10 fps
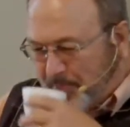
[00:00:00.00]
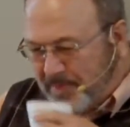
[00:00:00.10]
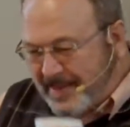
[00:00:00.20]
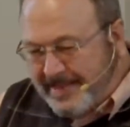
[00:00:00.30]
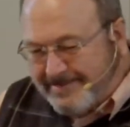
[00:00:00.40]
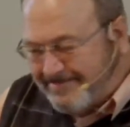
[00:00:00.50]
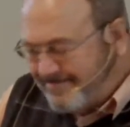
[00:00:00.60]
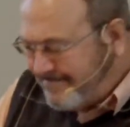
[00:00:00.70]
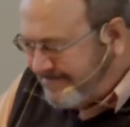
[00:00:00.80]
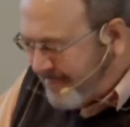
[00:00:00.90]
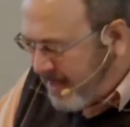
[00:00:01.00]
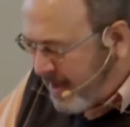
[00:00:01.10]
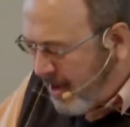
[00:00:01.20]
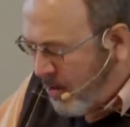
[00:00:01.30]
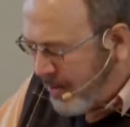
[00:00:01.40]
Mm-hmm.
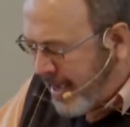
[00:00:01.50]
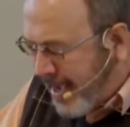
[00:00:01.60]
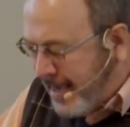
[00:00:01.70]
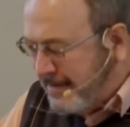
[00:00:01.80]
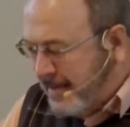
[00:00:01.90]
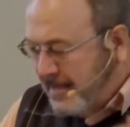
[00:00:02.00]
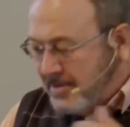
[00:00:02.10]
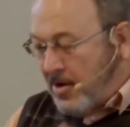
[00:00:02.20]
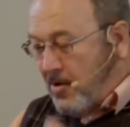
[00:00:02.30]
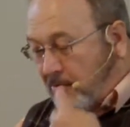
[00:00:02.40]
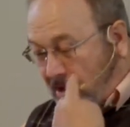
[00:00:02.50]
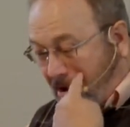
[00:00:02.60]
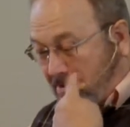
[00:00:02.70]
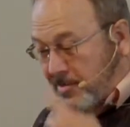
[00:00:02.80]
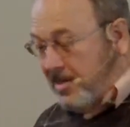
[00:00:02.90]
Okay, so
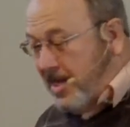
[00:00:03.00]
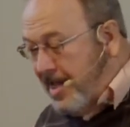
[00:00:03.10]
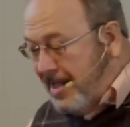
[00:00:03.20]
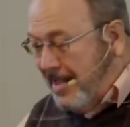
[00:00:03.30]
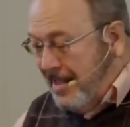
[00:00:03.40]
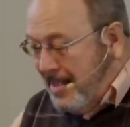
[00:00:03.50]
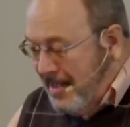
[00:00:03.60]
don't uh,